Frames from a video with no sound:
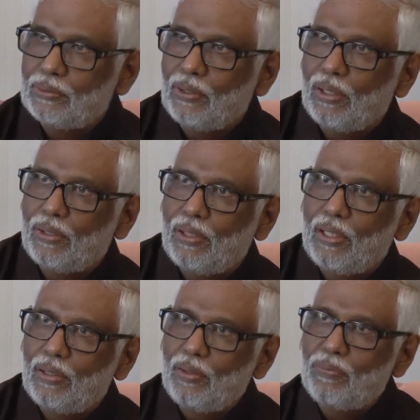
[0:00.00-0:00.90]
is not,
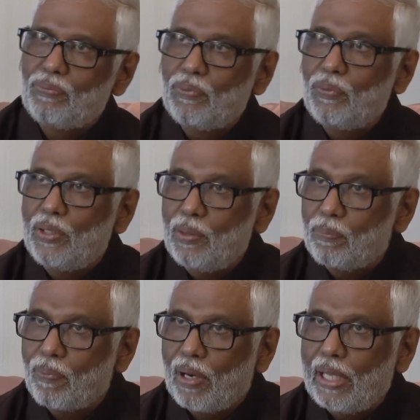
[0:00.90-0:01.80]
if you
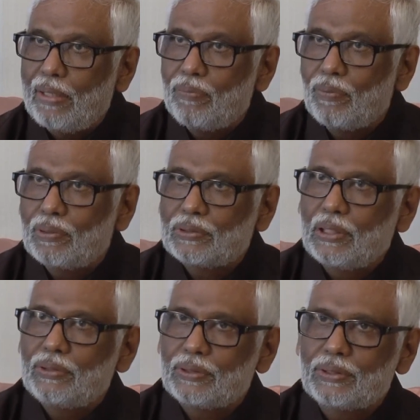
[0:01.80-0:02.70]
deprive your
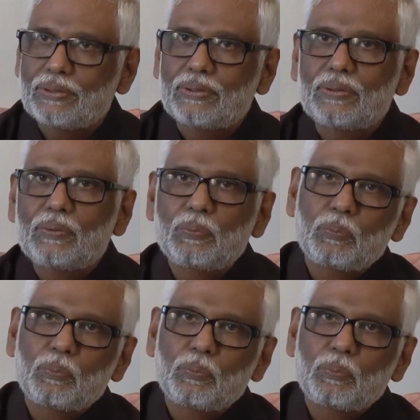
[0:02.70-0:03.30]
senses,